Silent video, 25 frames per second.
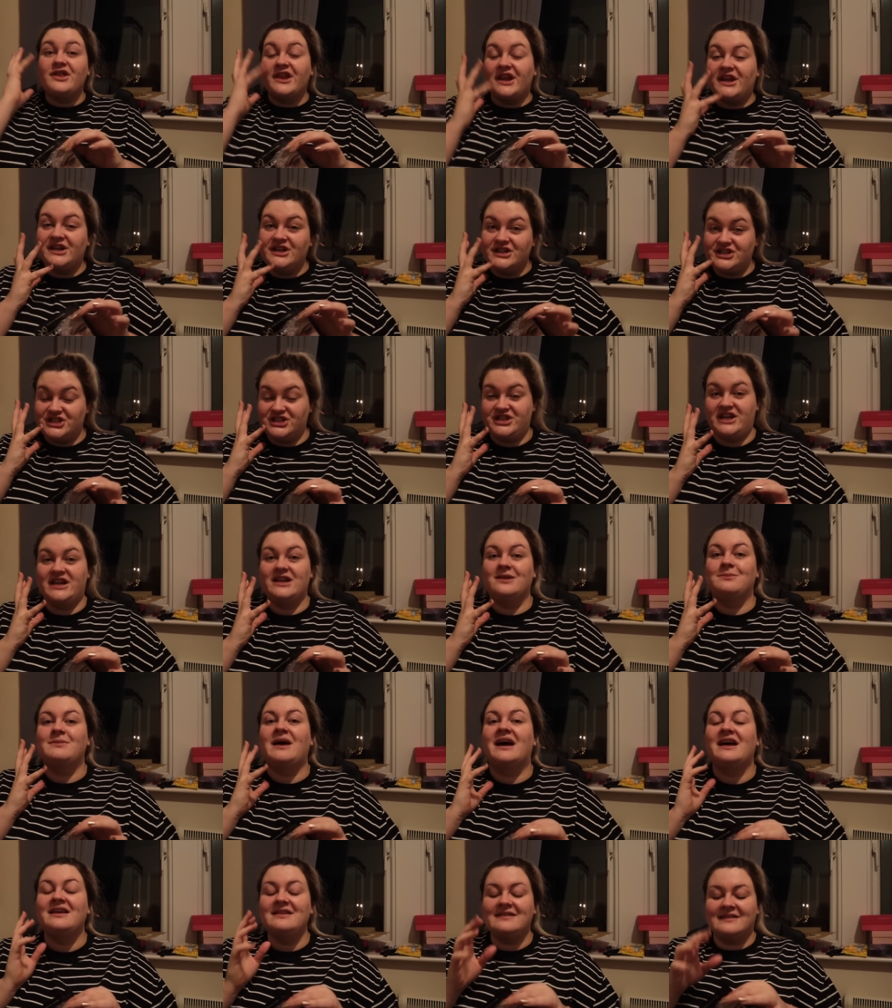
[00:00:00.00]
than a sheet
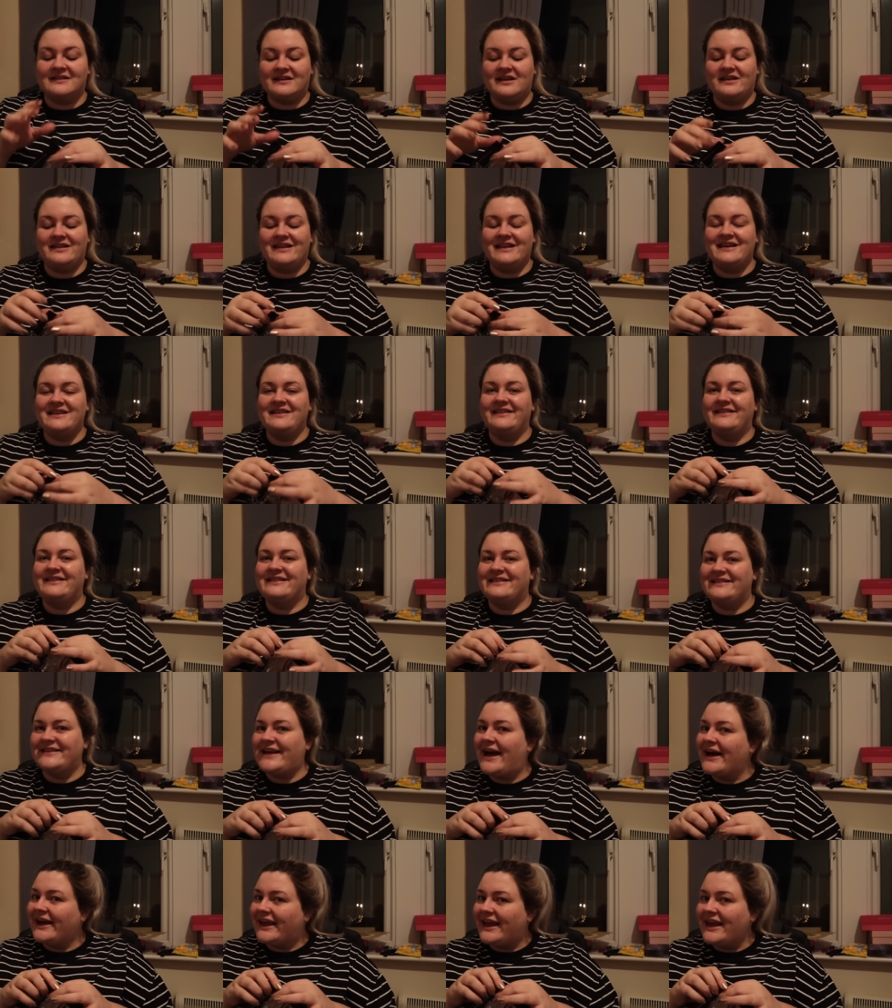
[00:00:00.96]
mask that is
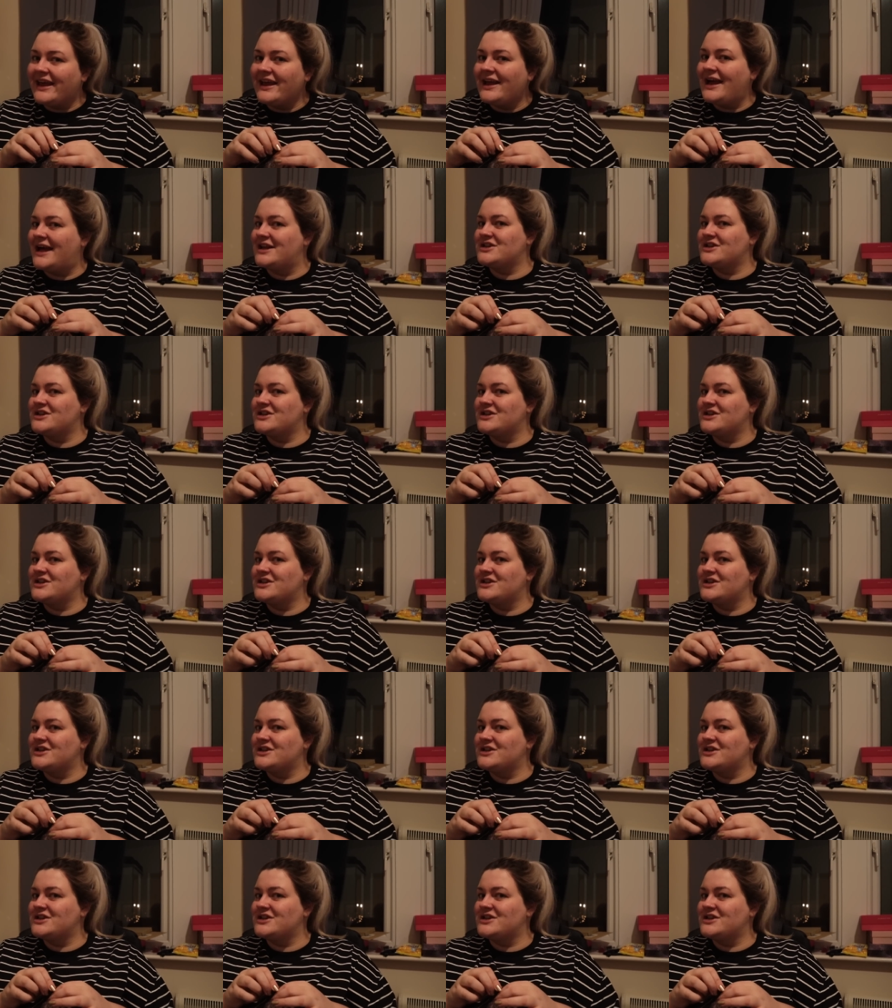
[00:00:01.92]
saggy